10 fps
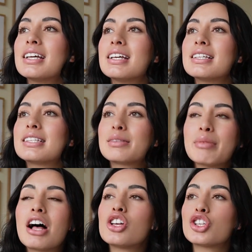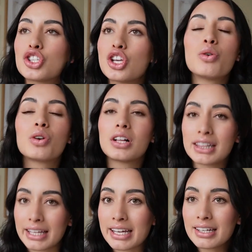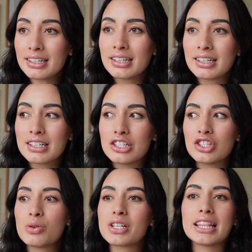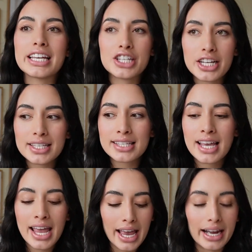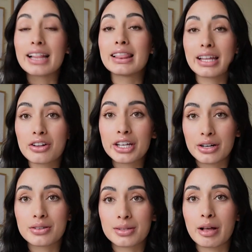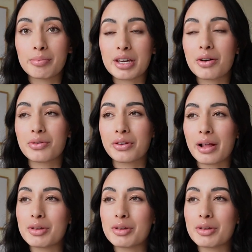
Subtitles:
smell so clean, so delicious, and I literally don't smell BO through them.